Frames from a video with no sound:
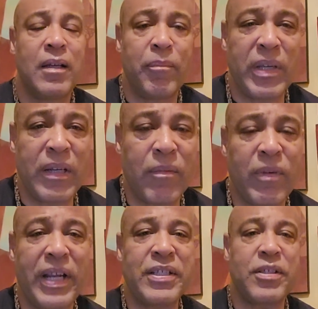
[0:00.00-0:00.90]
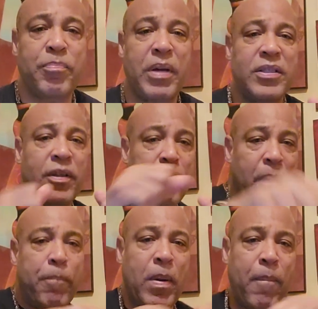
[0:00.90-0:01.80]
Medium range is punching,
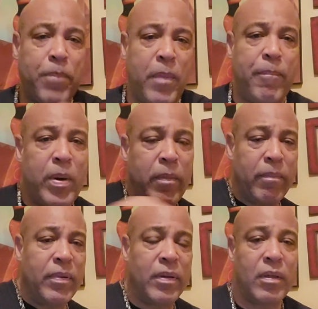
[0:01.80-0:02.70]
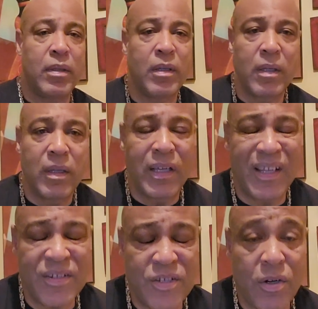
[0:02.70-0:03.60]
boop, boop, boop, boop.
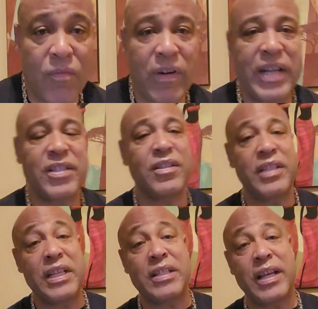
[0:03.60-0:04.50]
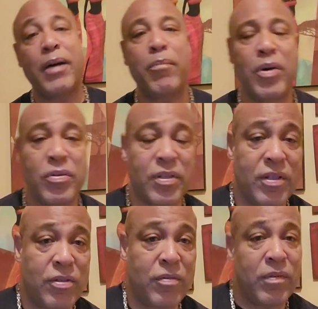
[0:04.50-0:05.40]
in short ranges, knees and elbows,
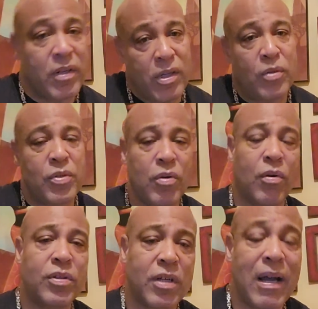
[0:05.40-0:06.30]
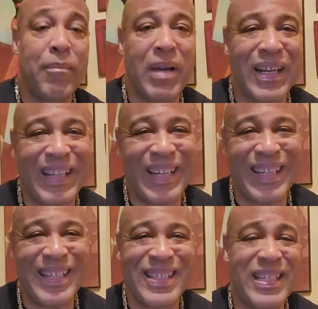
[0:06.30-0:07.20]
because you close quarters combat like
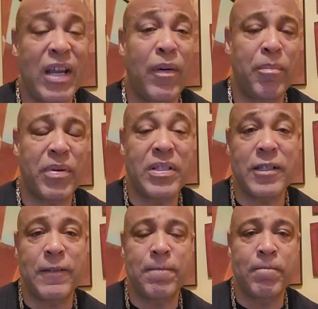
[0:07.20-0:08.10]
in a cell in prison.